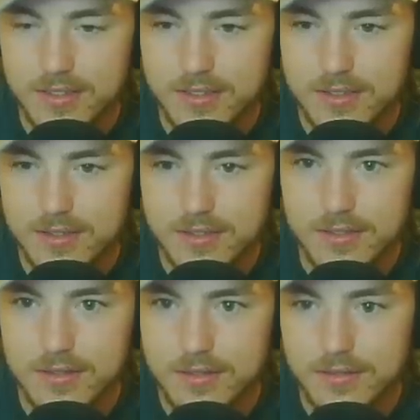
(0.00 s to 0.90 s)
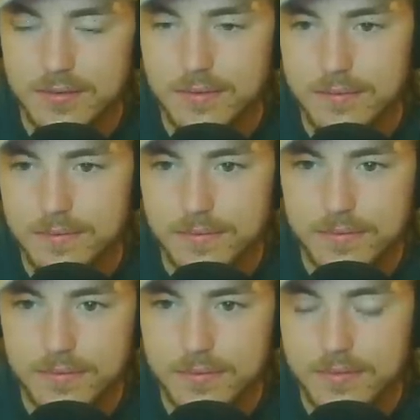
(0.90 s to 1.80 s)

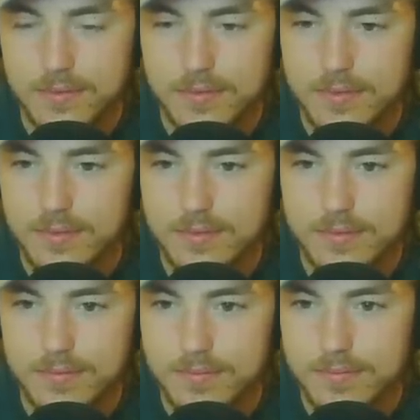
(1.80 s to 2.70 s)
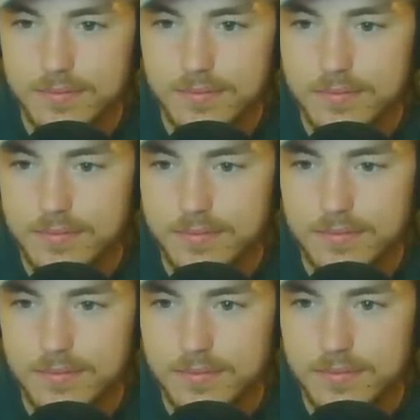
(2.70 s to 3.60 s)

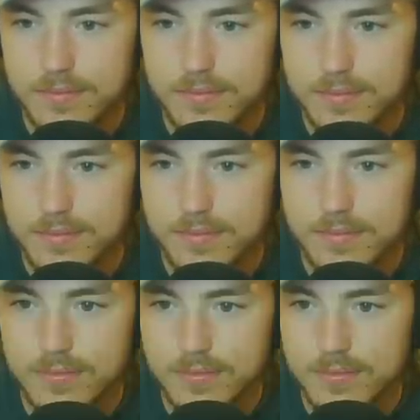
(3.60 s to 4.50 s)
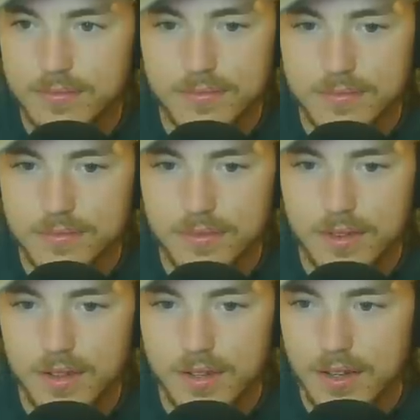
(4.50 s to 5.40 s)
Nothing is said.